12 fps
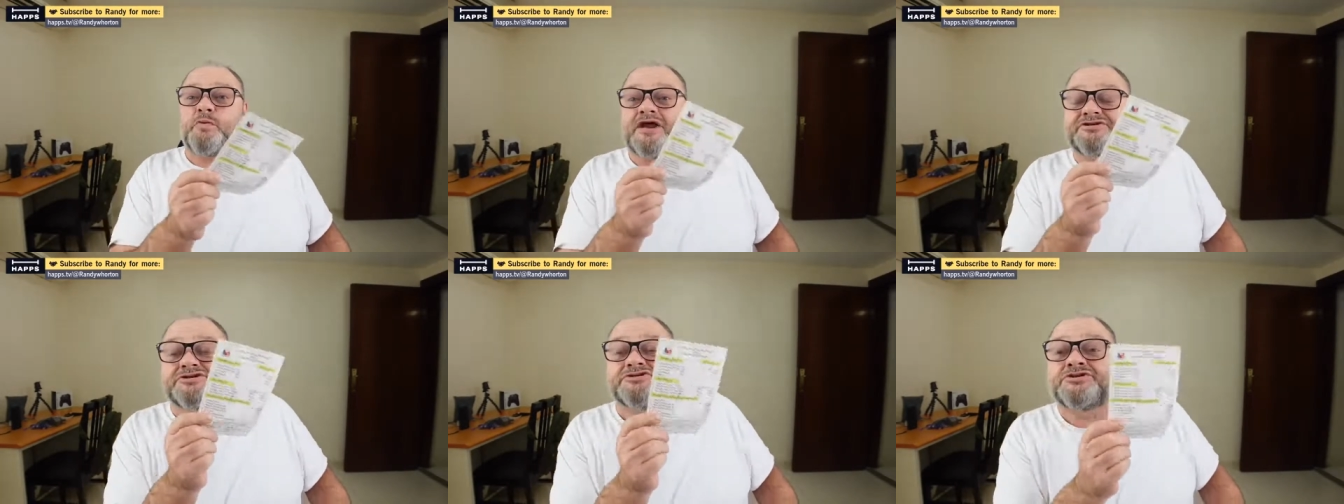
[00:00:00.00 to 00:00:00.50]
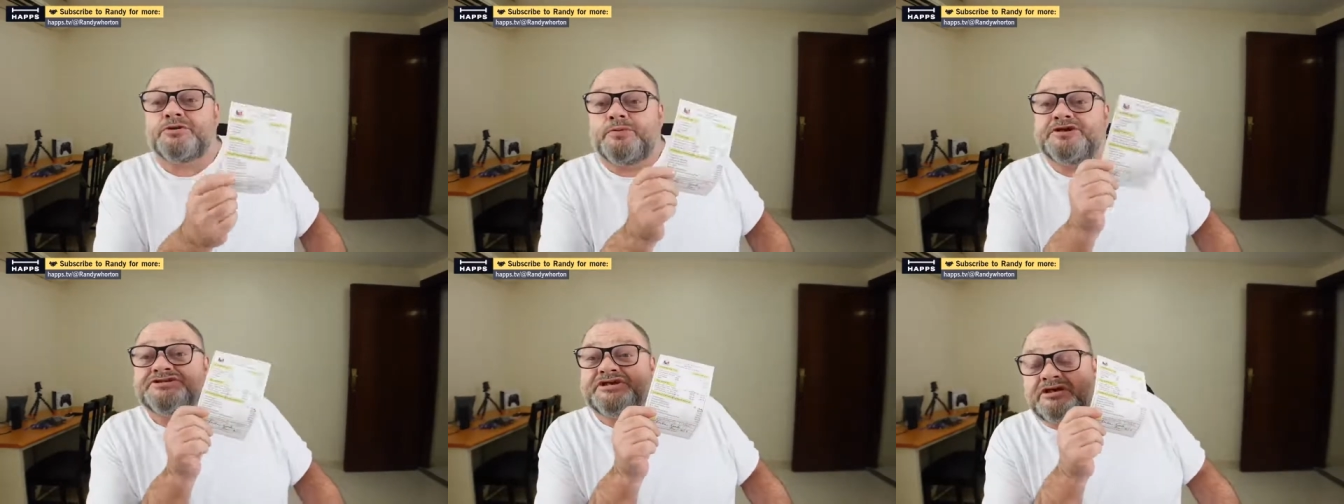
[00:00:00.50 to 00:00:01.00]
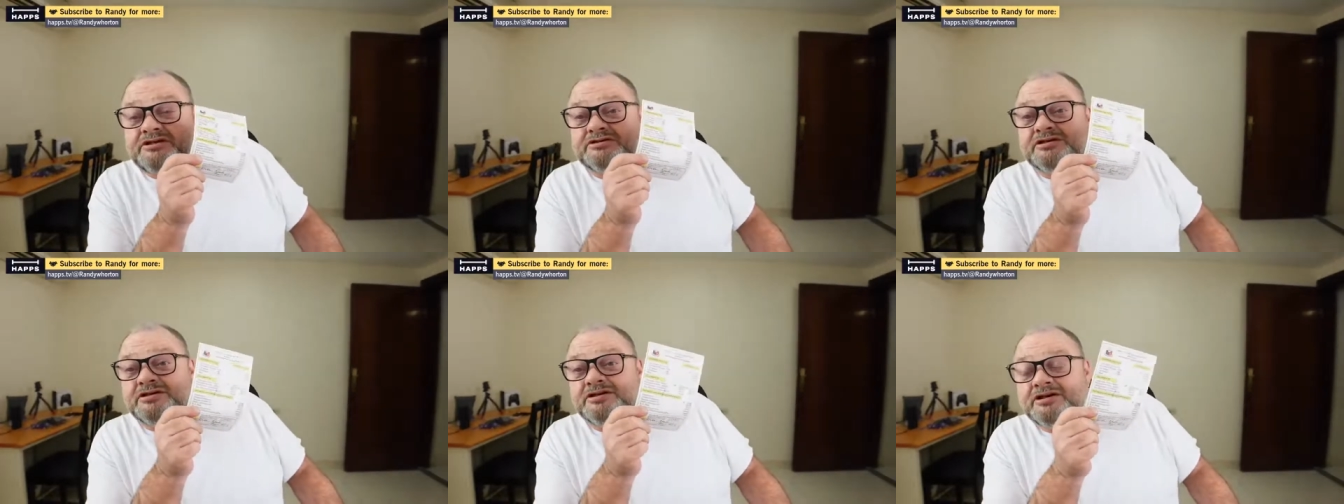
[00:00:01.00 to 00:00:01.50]
register
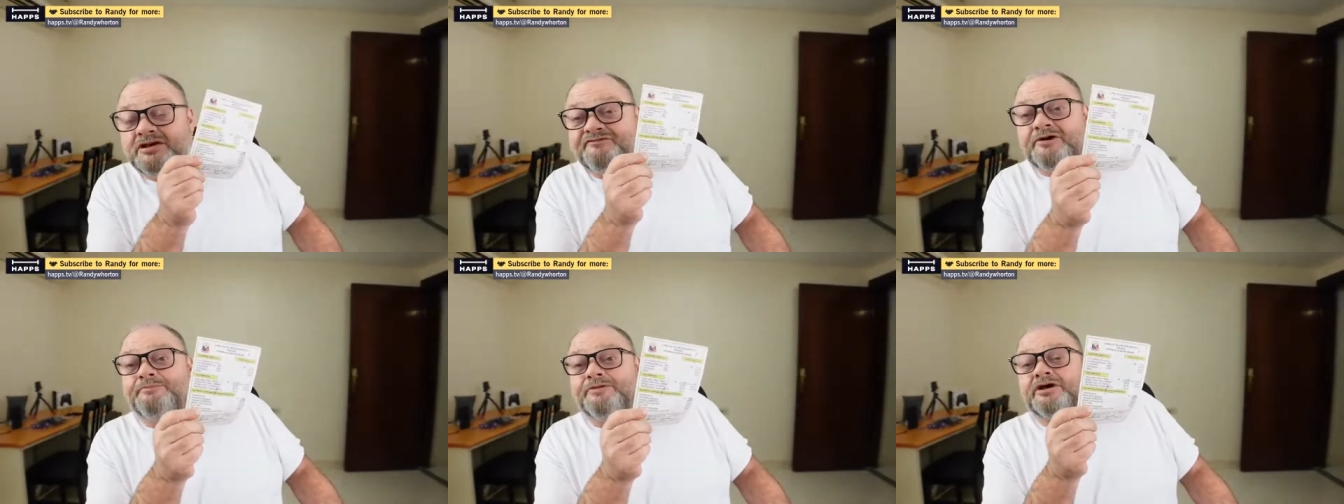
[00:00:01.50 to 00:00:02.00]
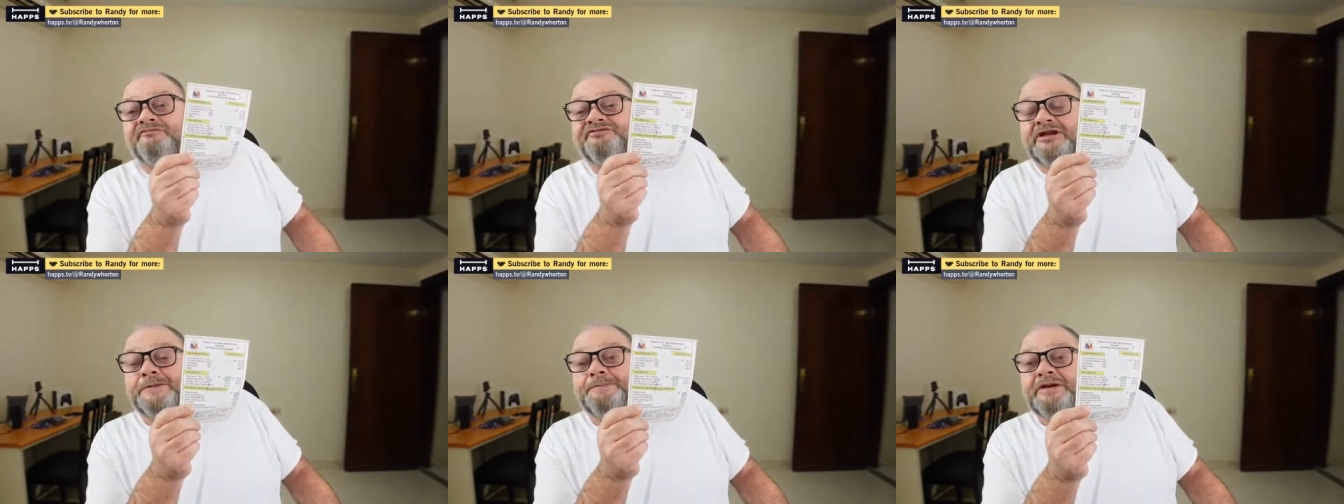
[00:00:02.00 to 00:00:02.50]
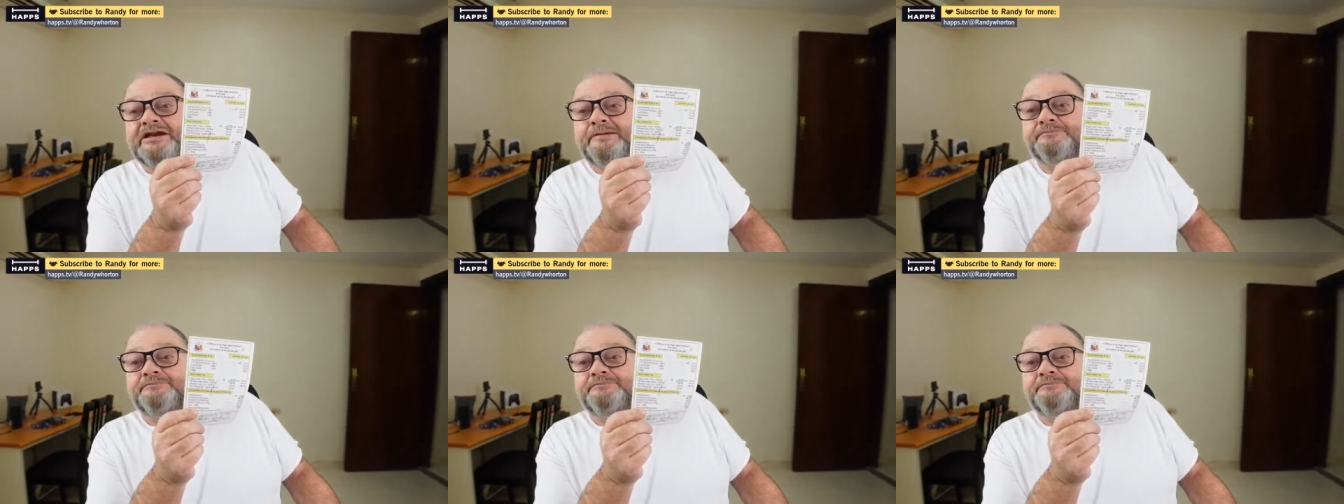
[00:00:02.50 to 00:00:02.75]
receipt from the Philippine